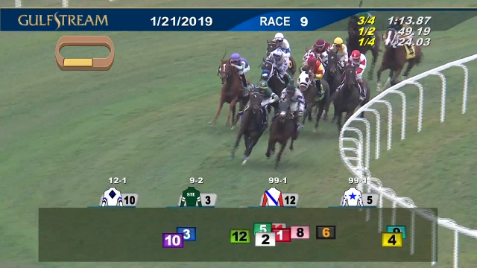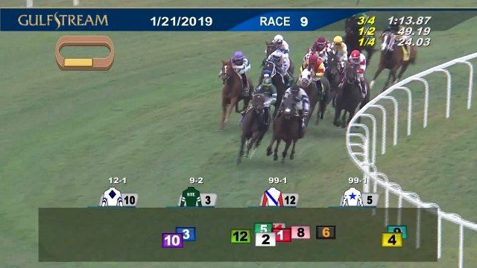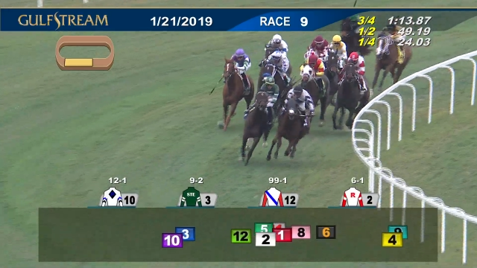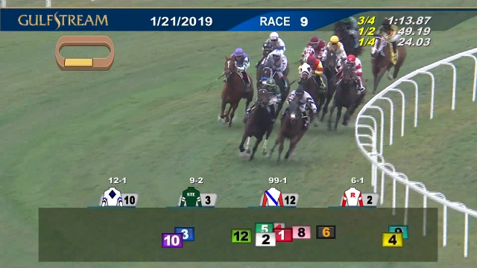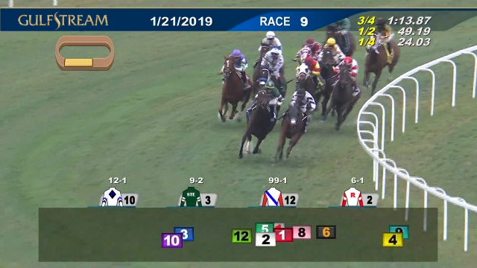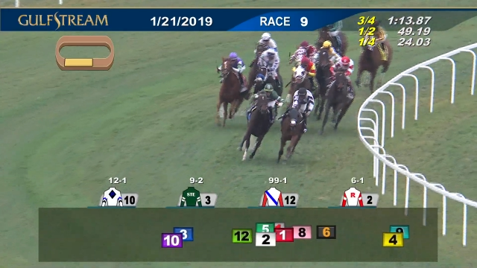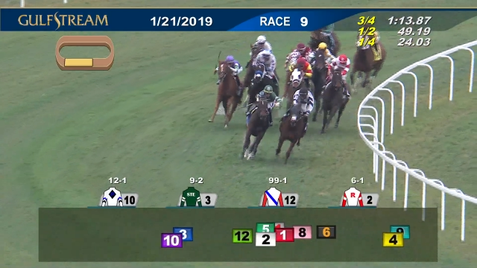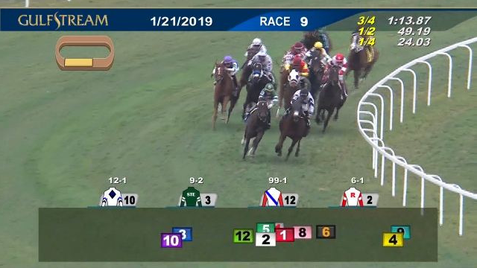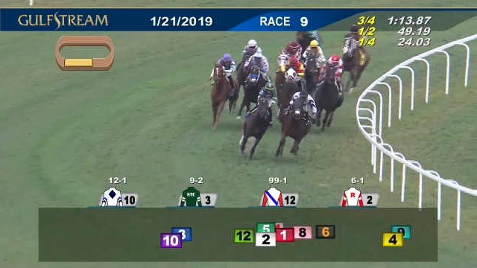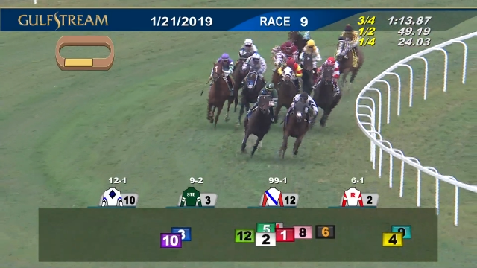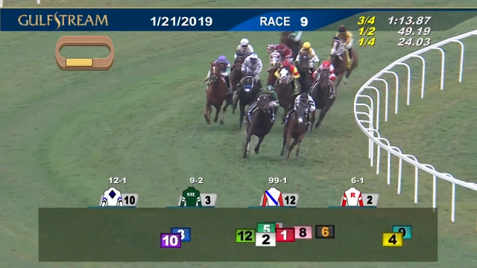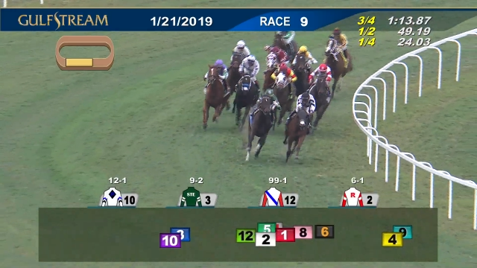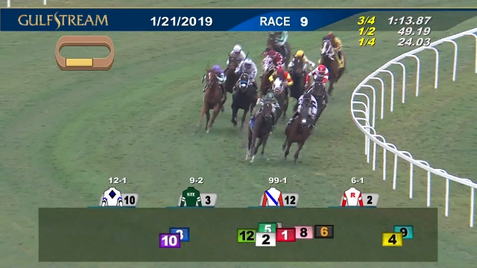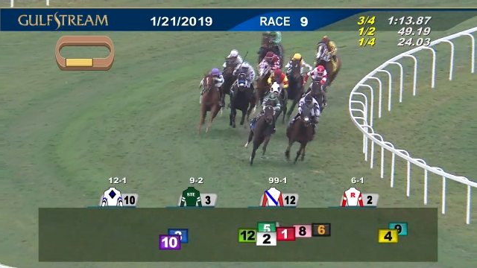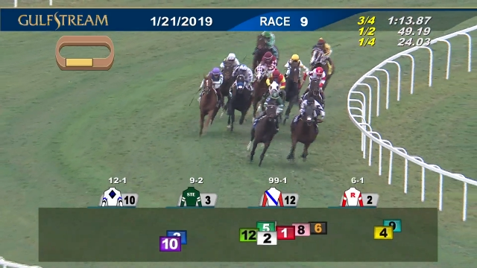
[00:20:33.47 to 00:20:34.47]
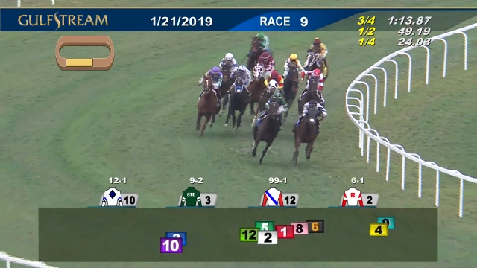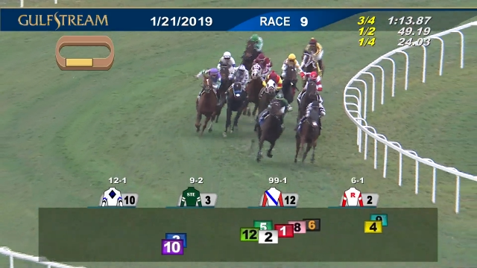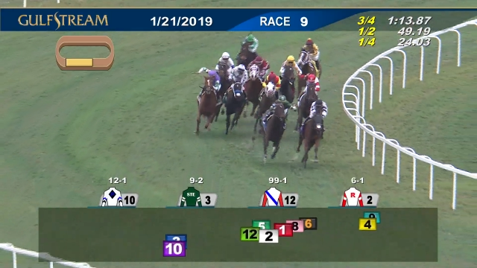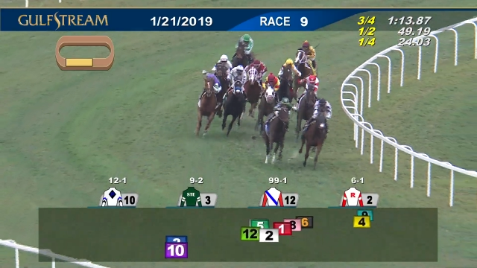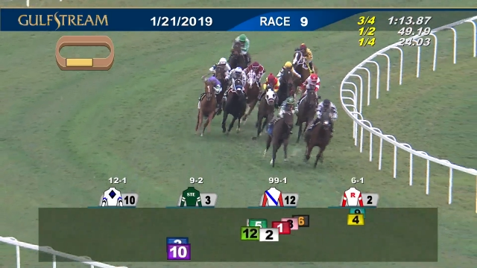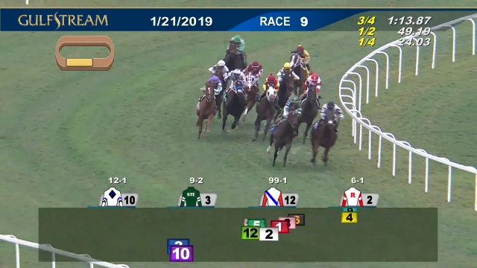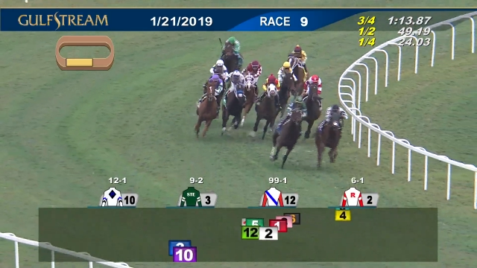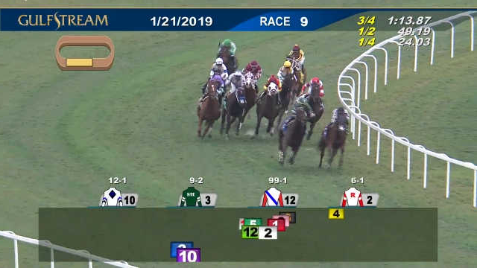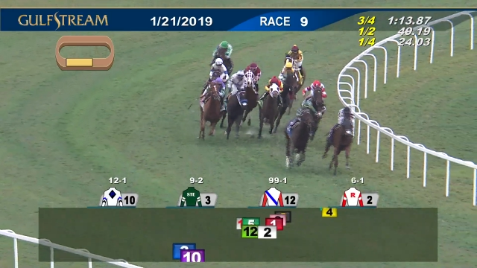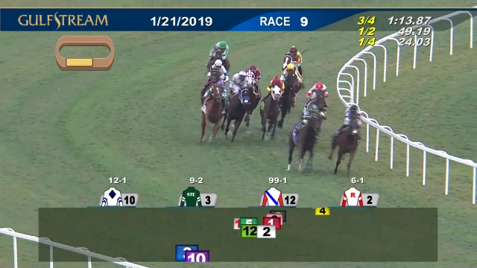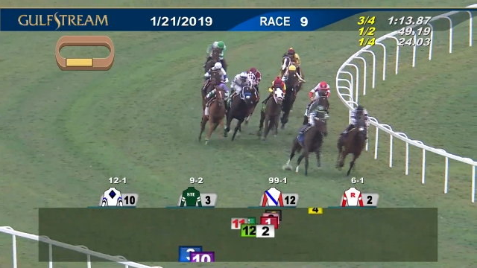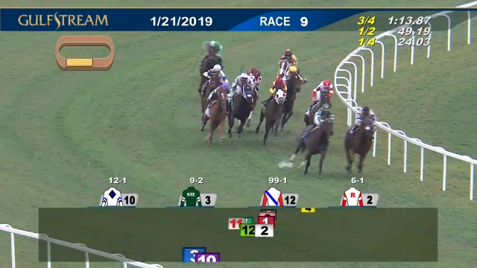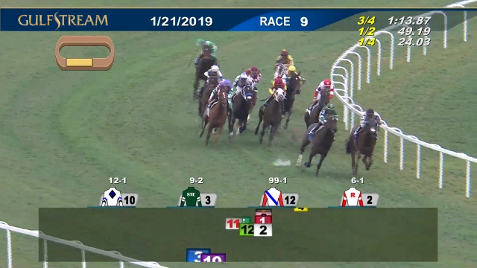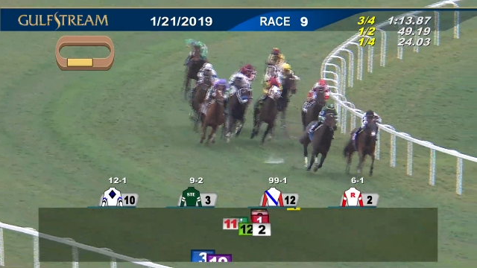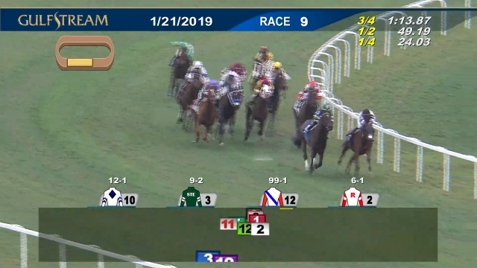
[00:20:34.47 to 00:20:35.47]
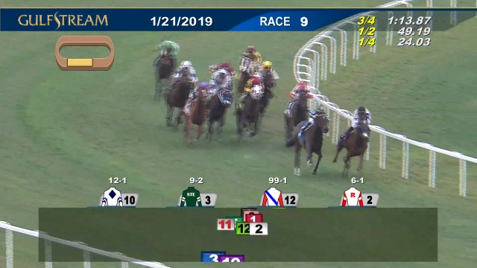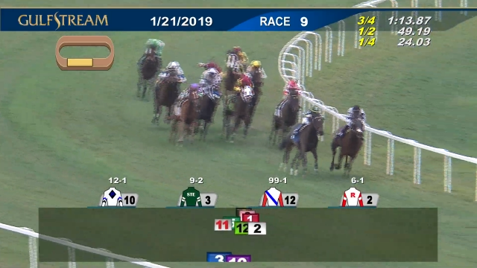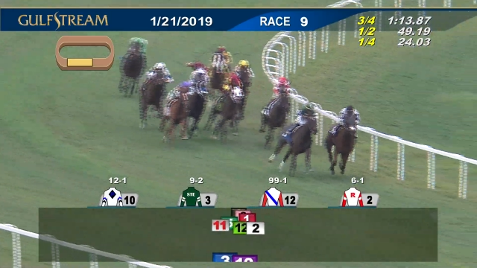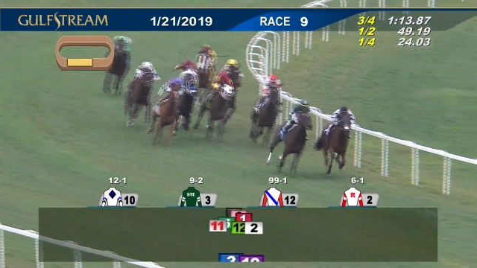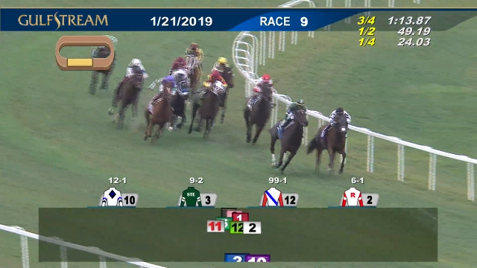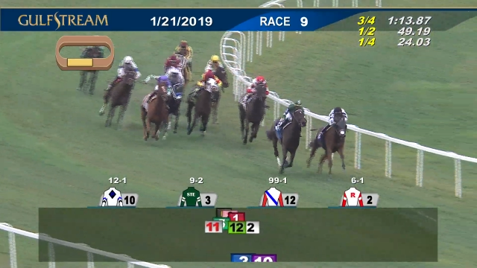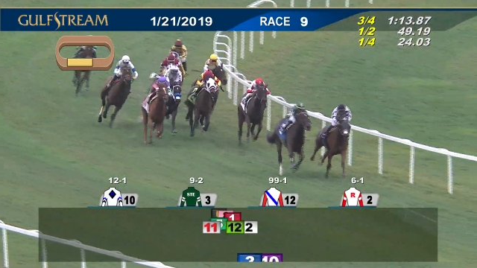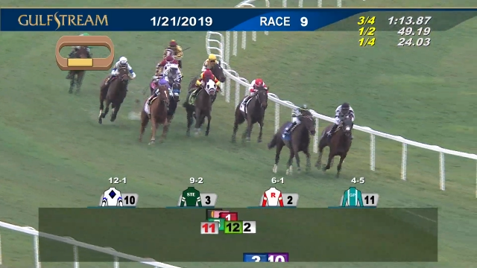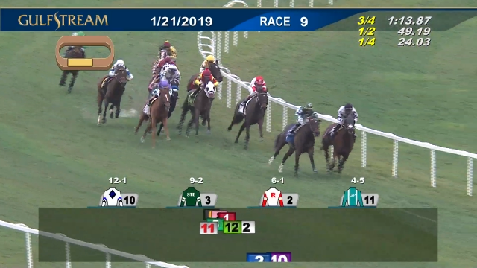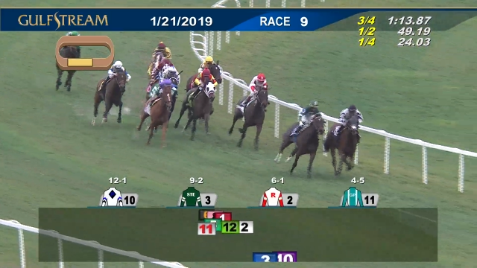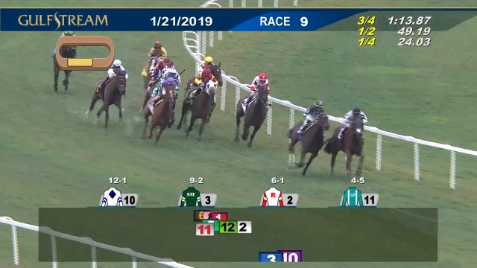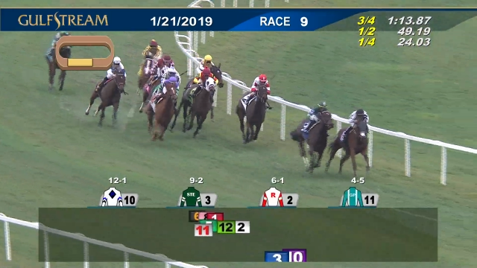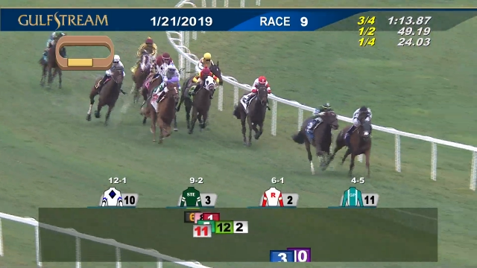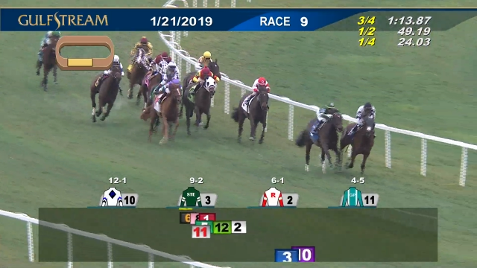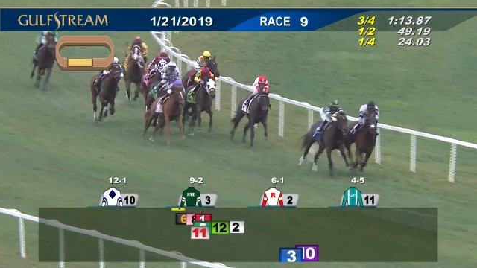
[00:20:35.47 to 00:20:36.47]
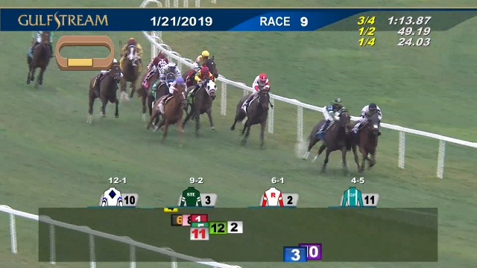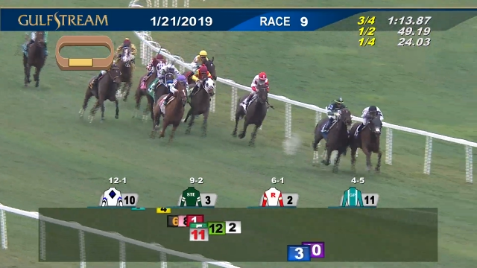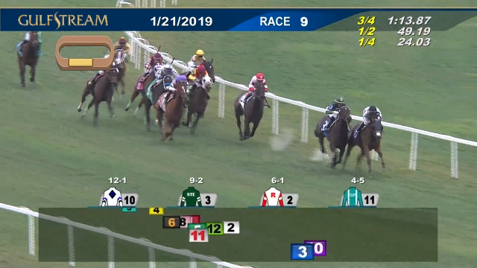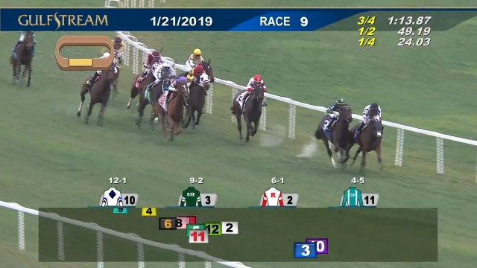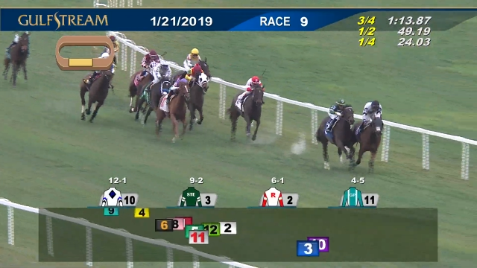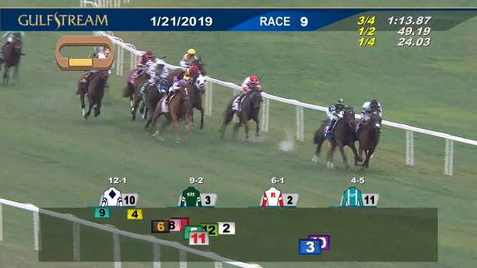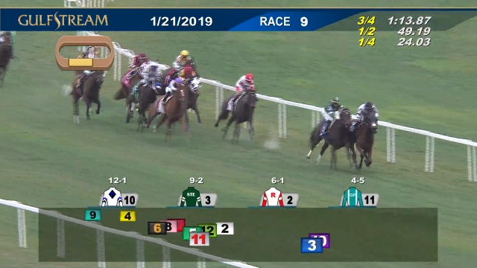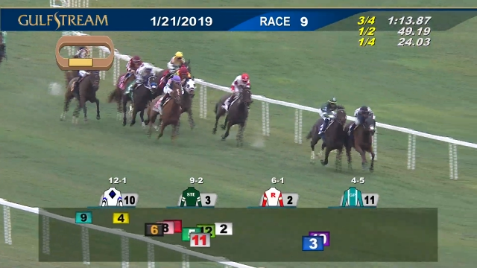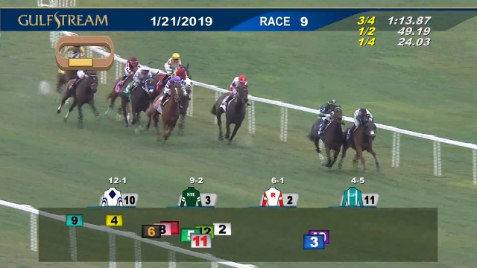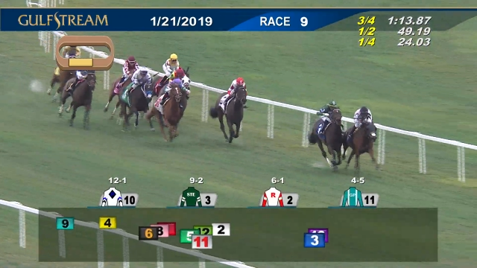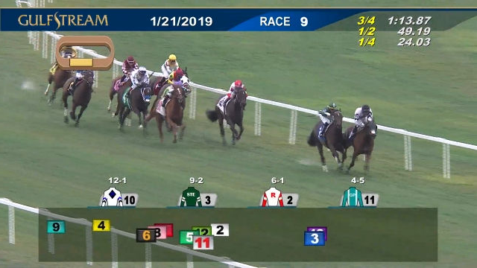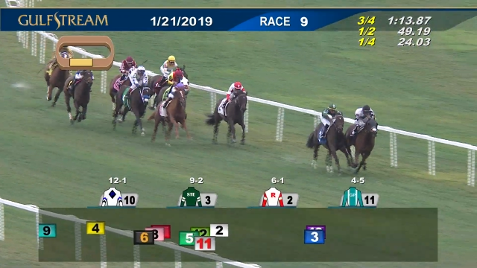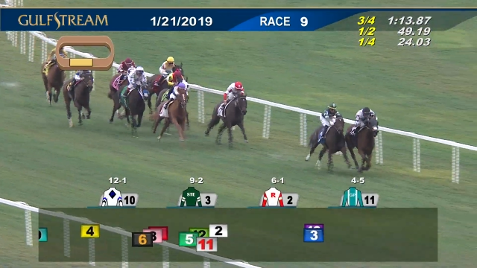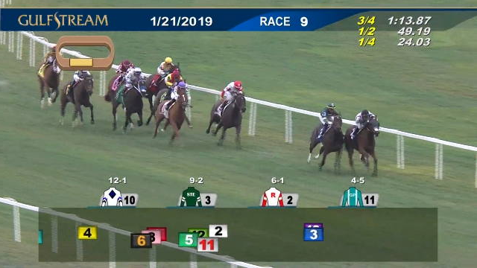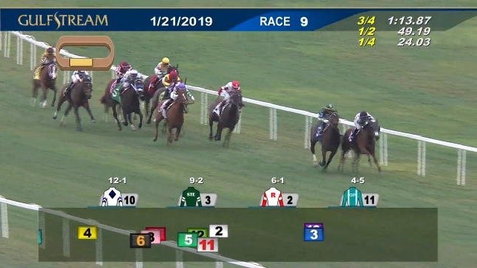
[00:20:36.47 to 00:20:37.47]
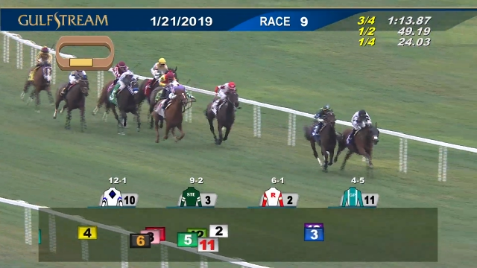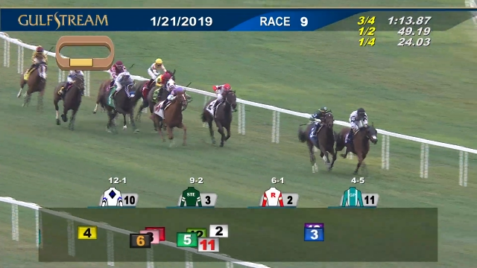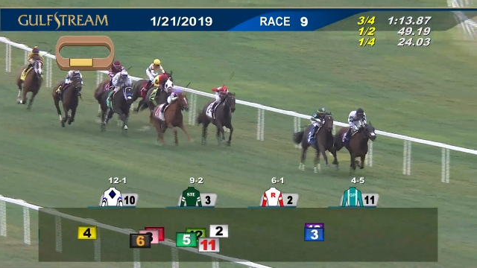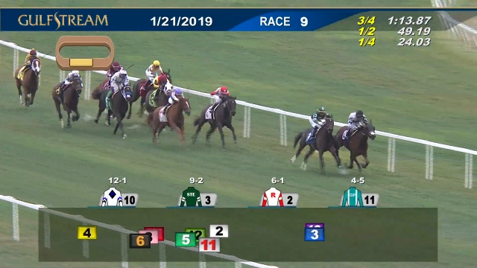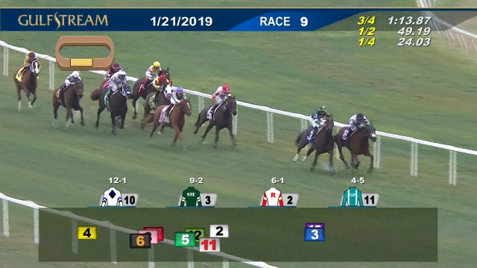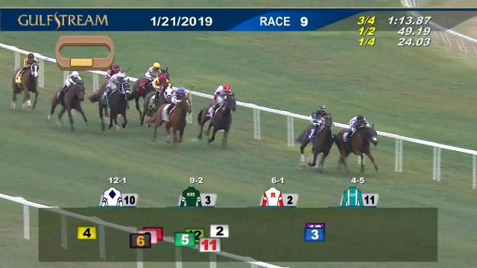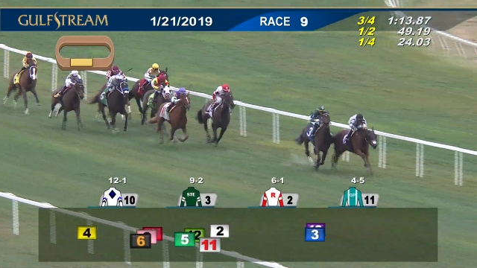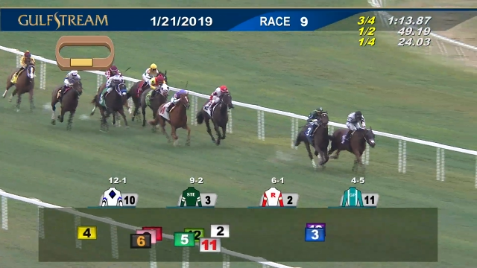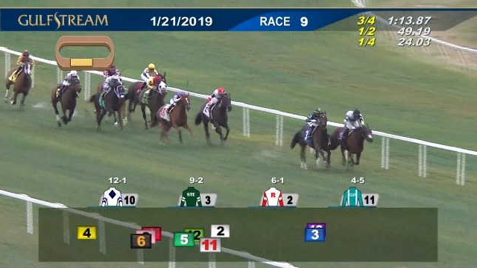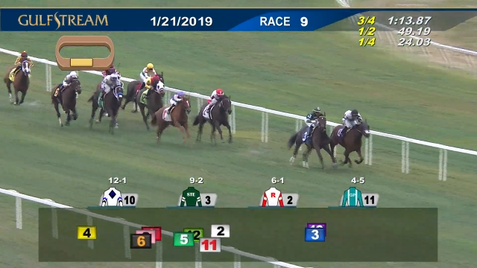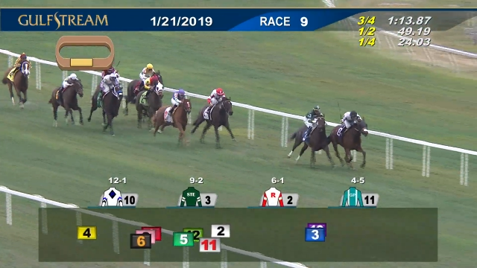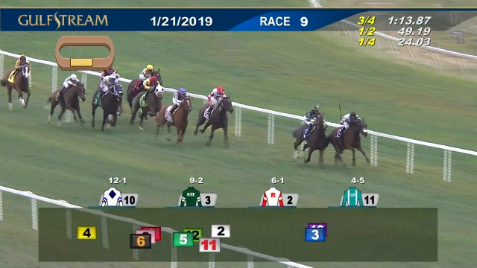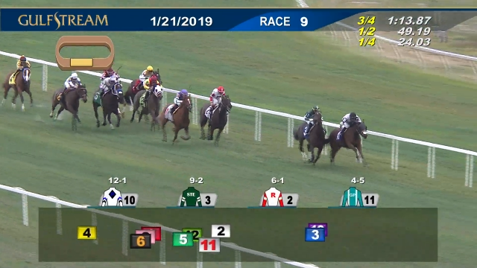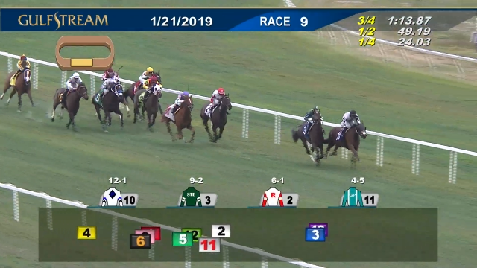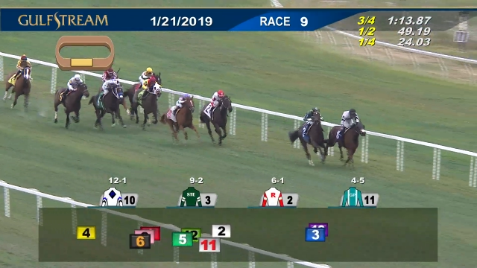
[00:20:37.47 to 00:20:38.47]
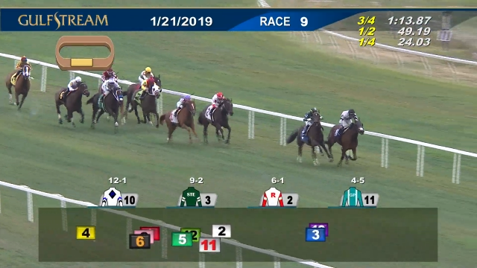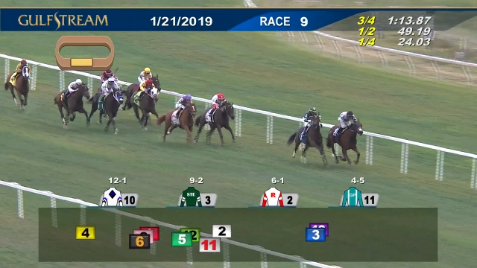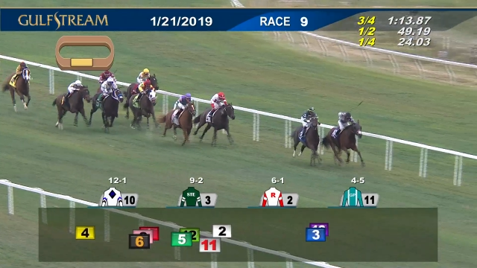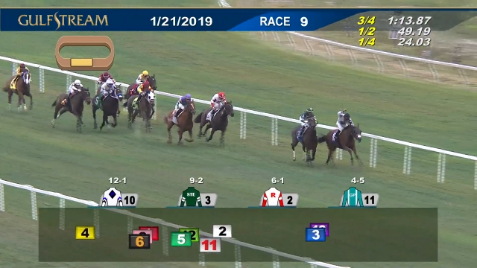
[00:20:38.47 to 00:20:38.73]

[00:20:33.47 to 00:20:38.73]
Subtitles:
(no speaker visible)